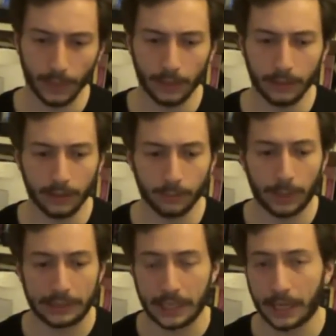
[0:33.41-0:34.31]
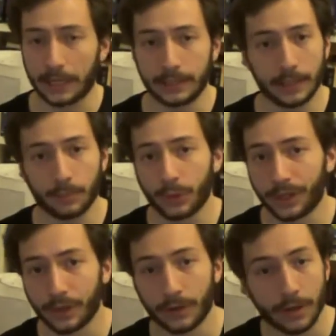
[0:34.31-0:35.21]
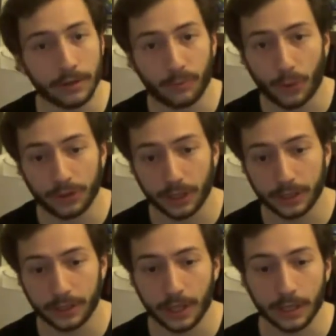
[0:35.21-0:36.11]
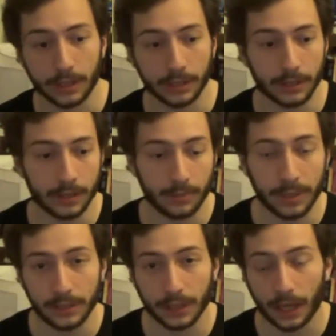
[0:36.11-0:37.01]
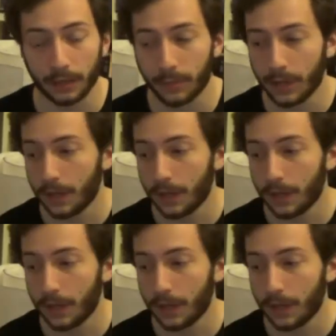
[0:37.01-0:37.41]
But I ended up working on other projects in the meantime,